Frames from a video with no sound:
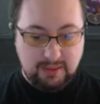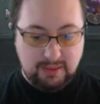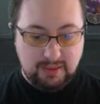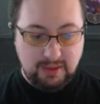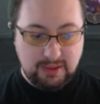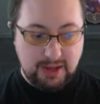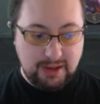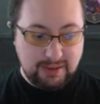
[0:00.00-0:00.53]

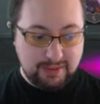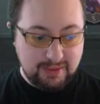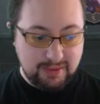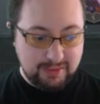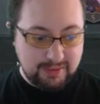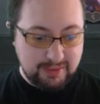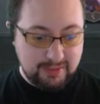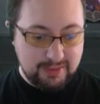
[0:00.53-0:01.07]
Okay.
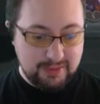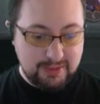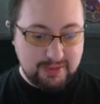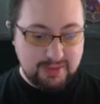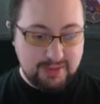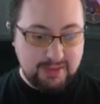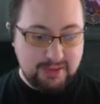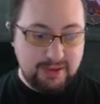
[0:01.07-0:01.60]

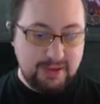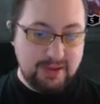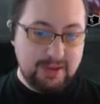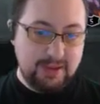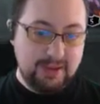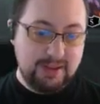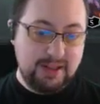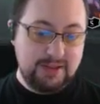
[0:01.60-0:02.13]

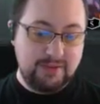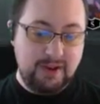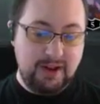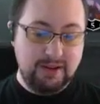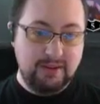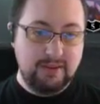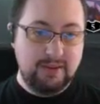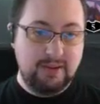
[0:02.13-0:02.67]
That's
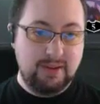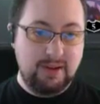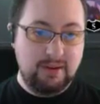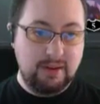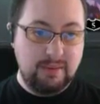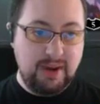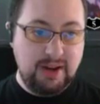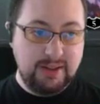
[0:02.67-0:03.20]
fine. I don't
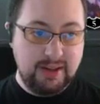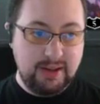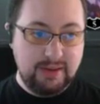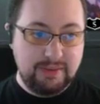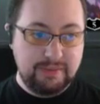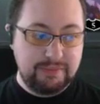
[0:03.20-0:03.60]
really mind that.